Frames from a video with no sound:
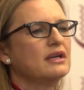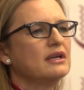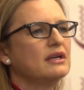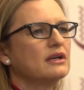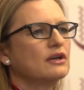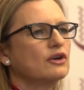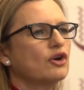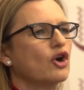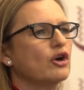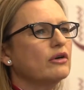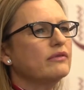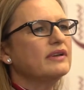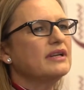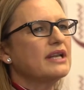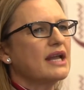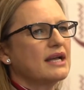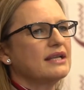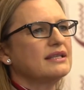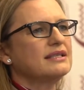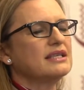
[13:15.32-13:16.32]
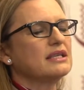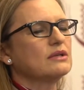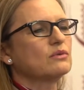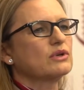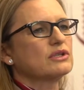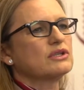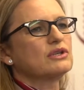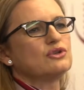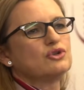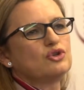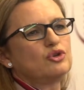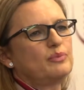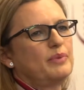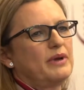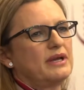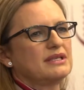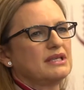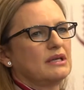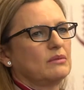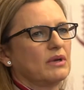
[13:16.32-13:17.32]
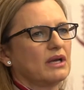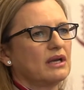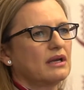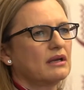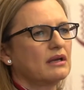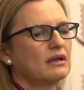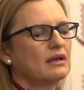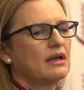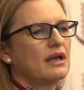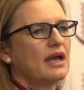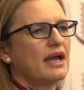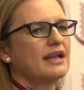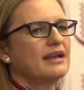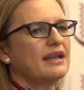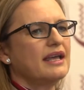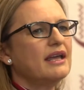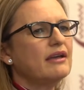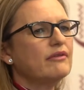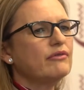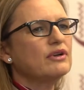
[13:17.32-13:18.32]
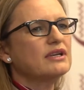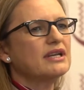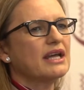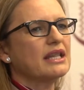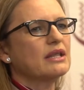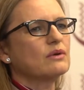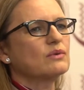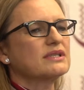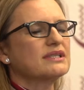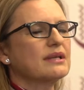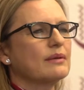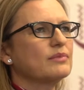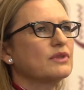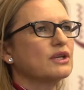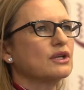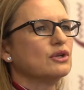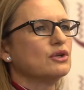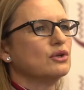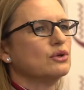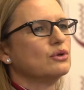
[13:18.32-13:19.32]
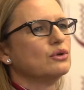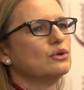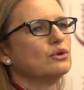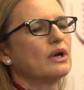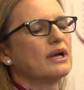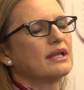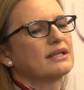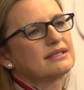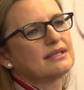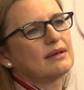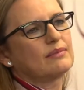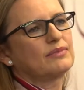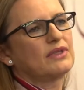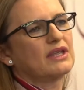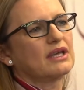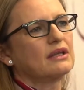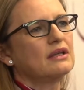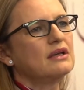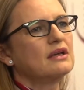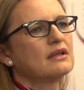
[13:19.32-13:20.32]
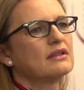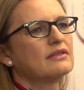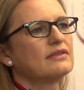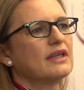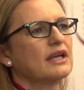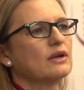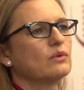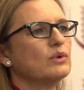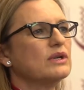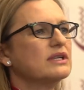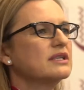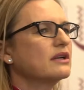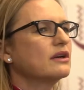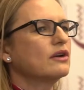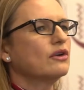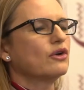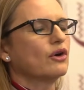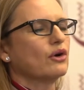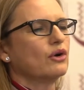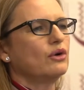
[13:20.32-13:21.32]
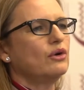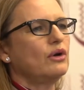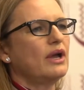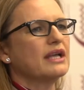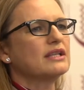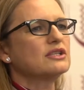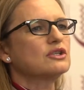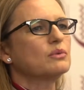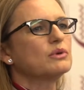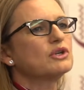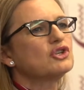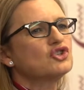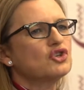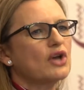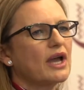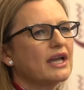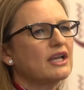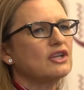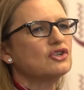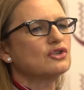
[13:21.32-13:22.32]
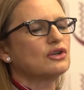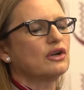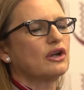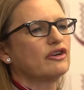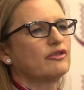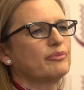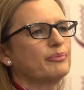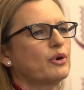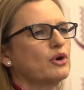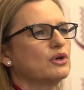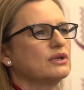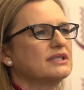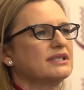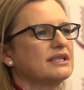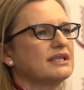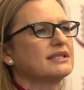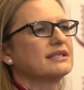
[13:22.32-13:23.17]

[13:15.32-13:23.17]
COVID-19 was a new pandemic, and every day there was something new and something that we didn't know, and so we changed a lot of processes